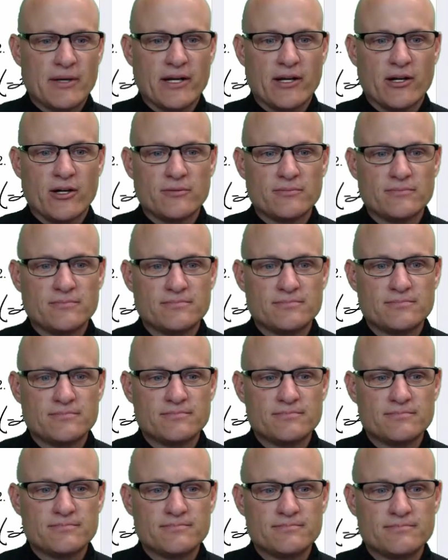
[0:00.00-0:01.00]
Anybody know?
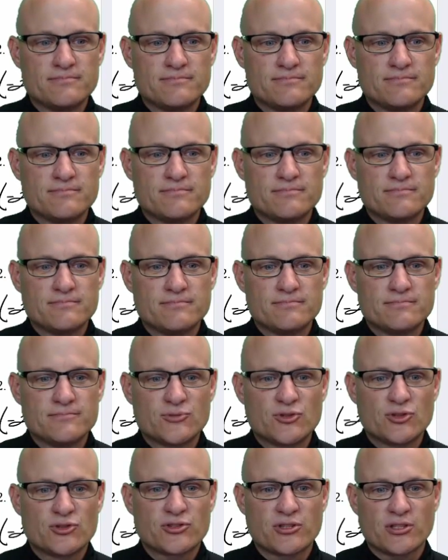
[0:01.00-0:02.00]

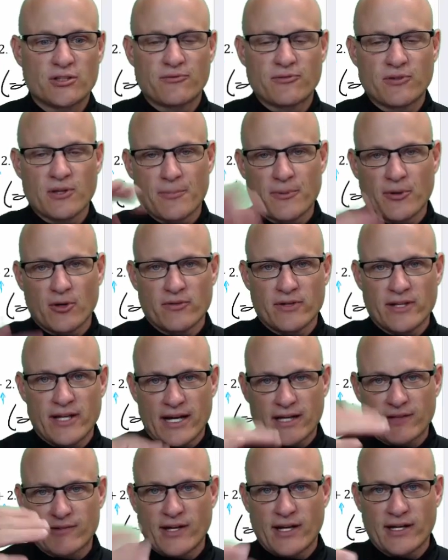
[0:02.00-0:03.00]
It's just going to flip it over
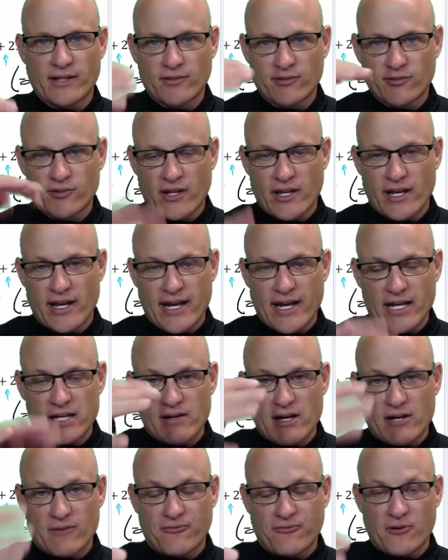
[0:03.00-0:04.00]
the x-axis. So the
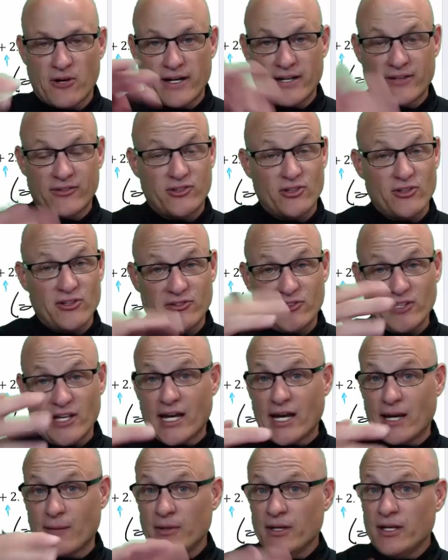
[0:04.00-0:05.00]
negative out front is still the
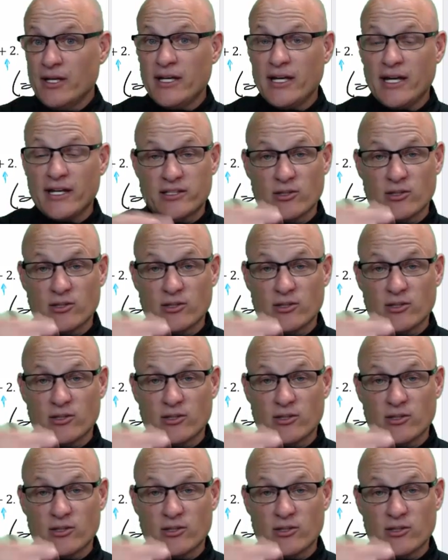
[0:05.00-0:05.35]
same.